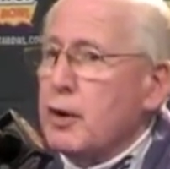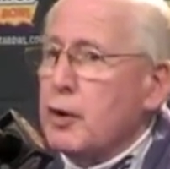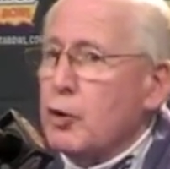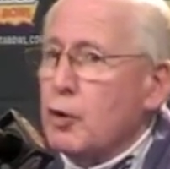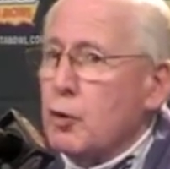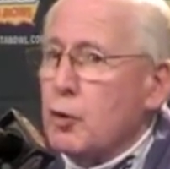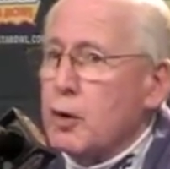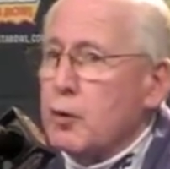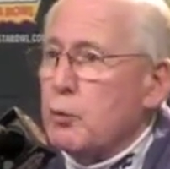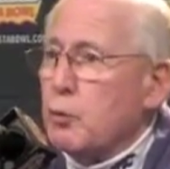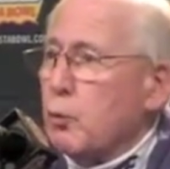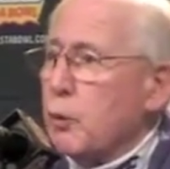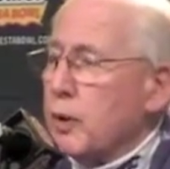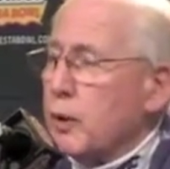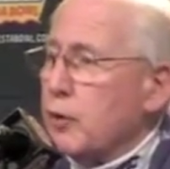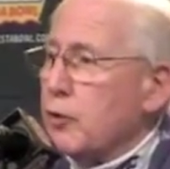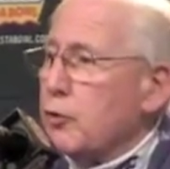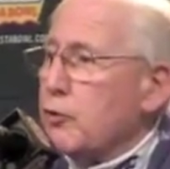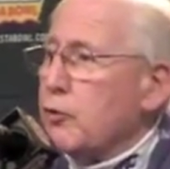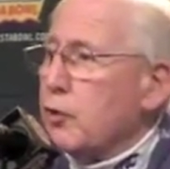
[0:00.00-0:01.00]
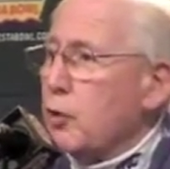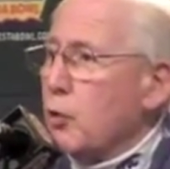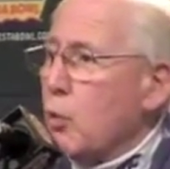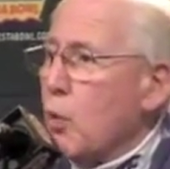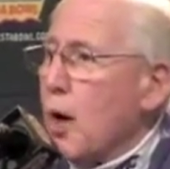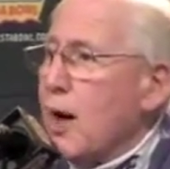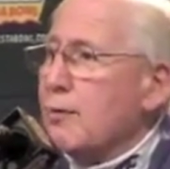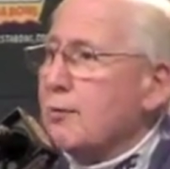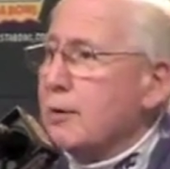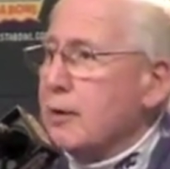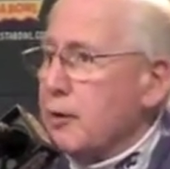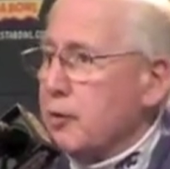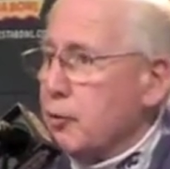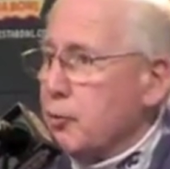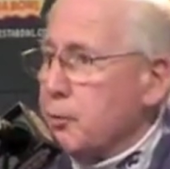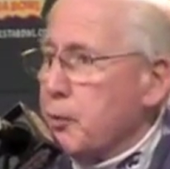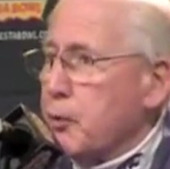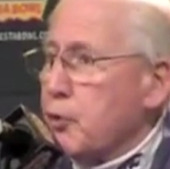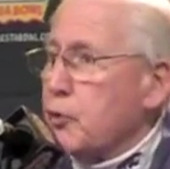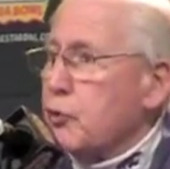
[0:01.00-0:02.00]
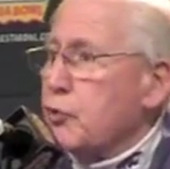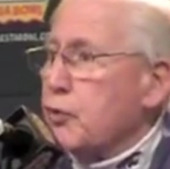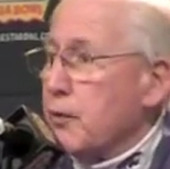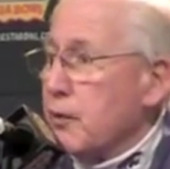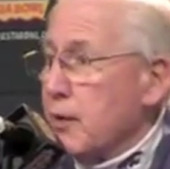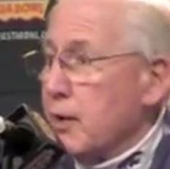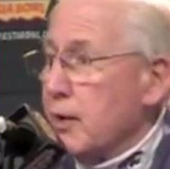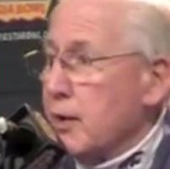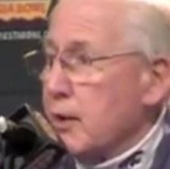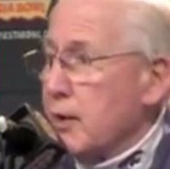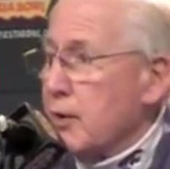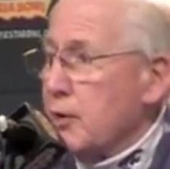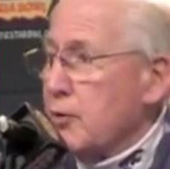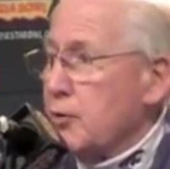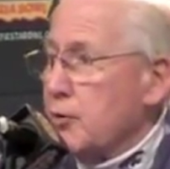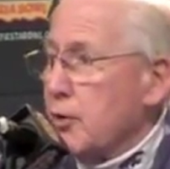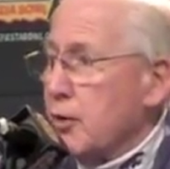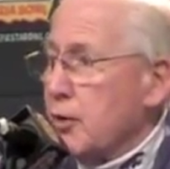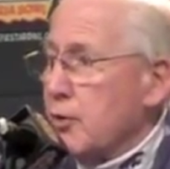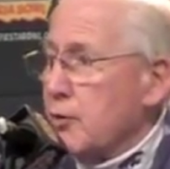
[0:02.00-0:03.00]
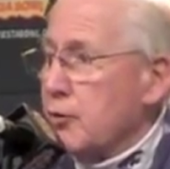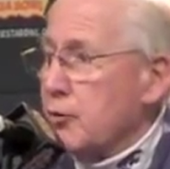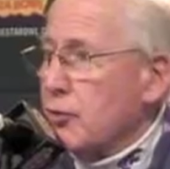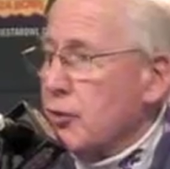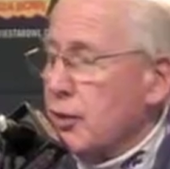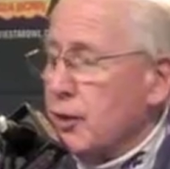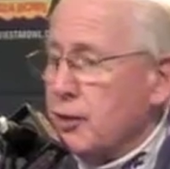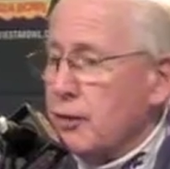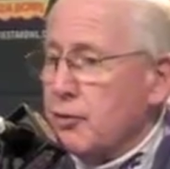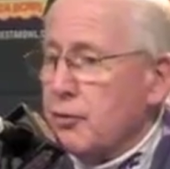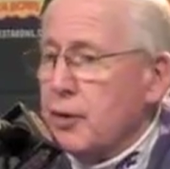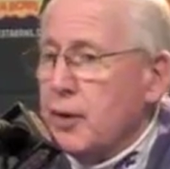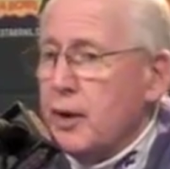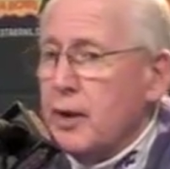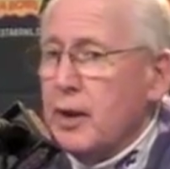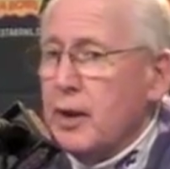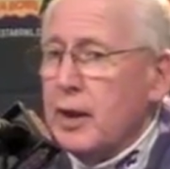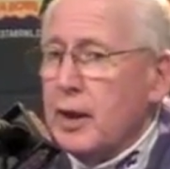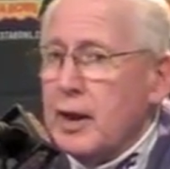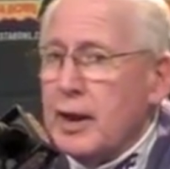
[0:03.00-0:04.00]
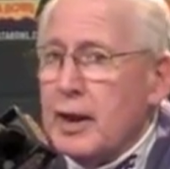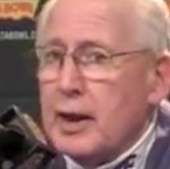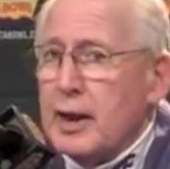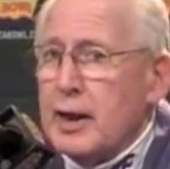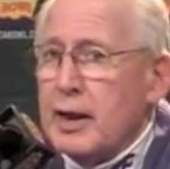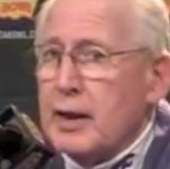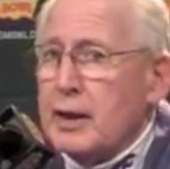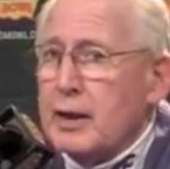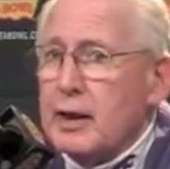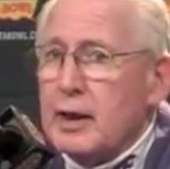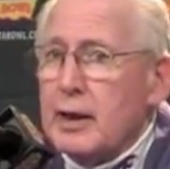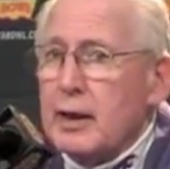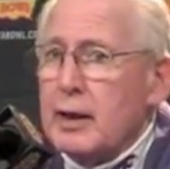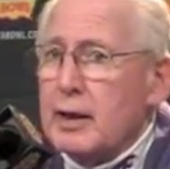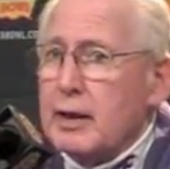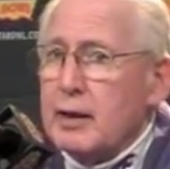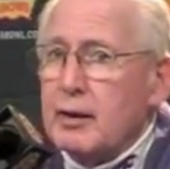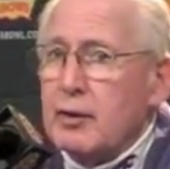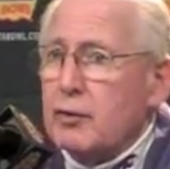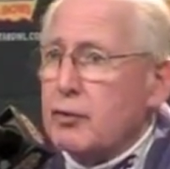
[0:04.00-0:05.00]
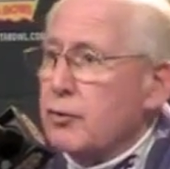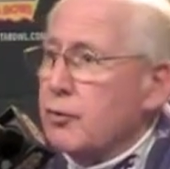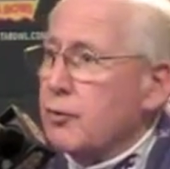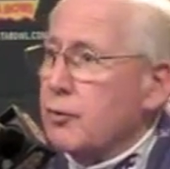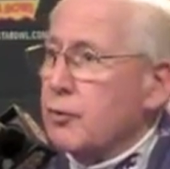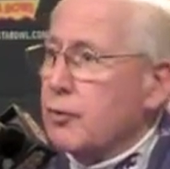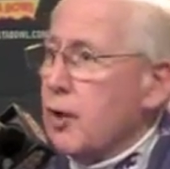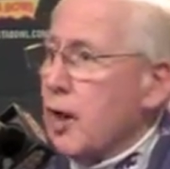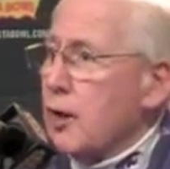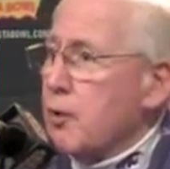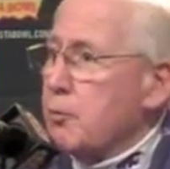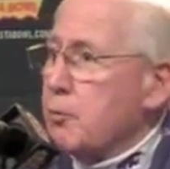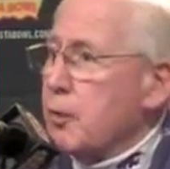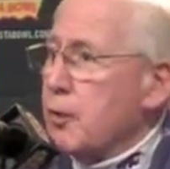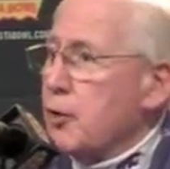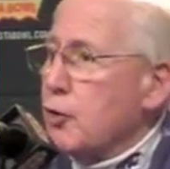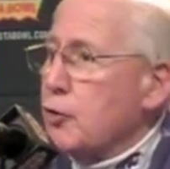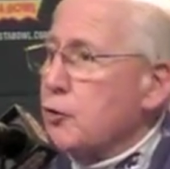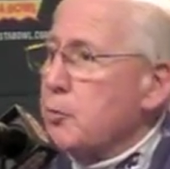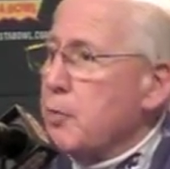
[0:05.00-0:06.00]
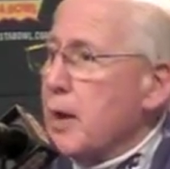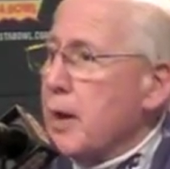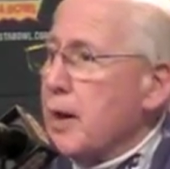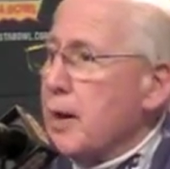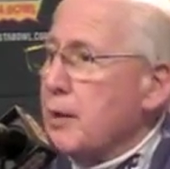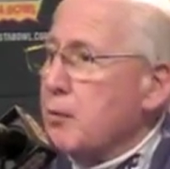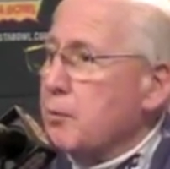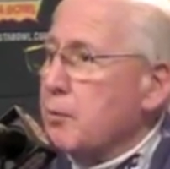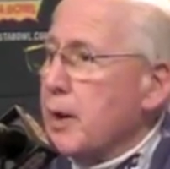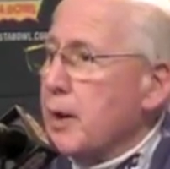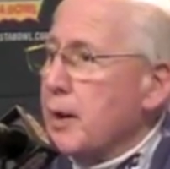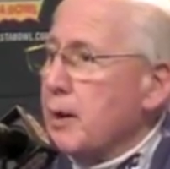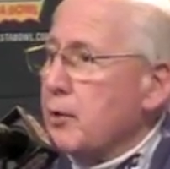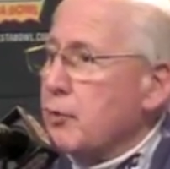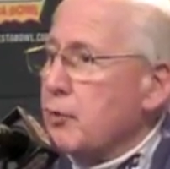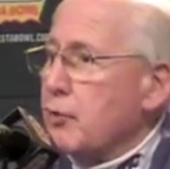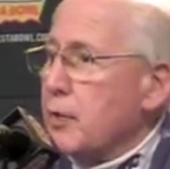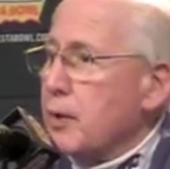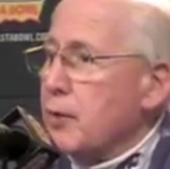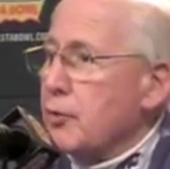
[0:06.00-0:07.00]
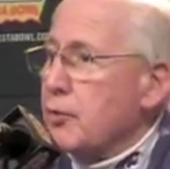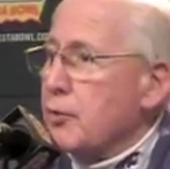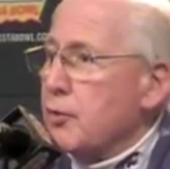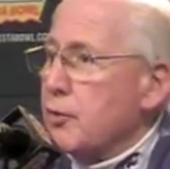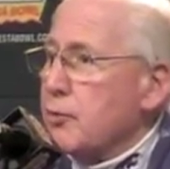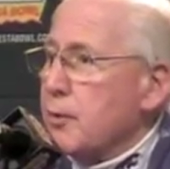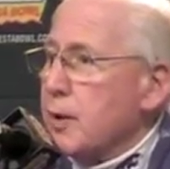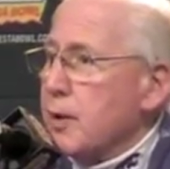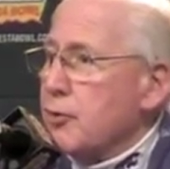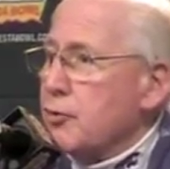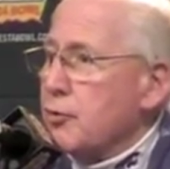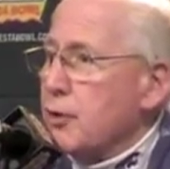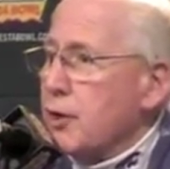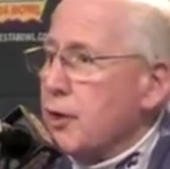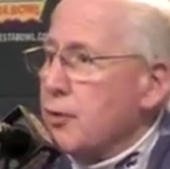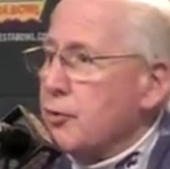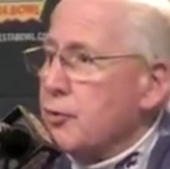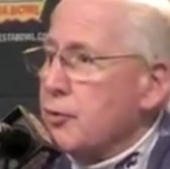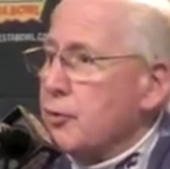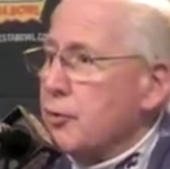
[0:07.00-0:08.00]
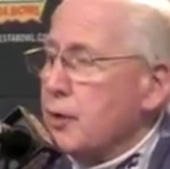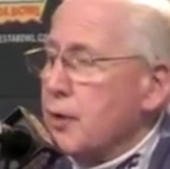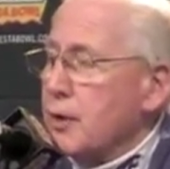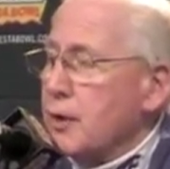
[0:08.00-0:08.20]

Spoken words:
He wears the quality of person that he is on his sleeve, and he's not embarrassed by it by any stretch of the imagination.